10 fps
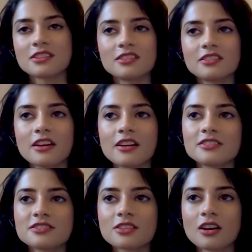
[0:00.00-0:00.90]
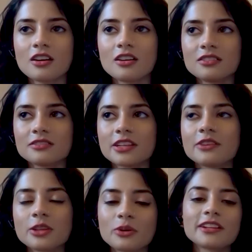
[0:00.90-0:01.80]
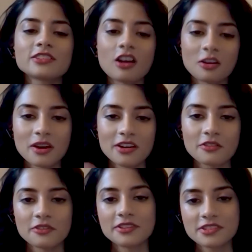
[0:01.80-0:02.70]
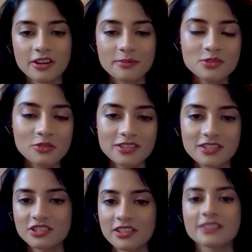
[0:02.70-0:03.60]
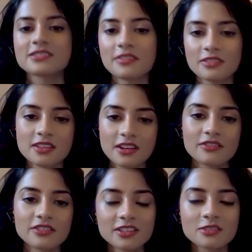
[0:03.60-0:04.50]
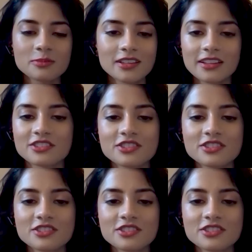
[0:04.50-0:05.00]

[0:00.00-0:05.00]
and I just got they were like talking about it on their Instagram stories, and she like sent everything to me, and like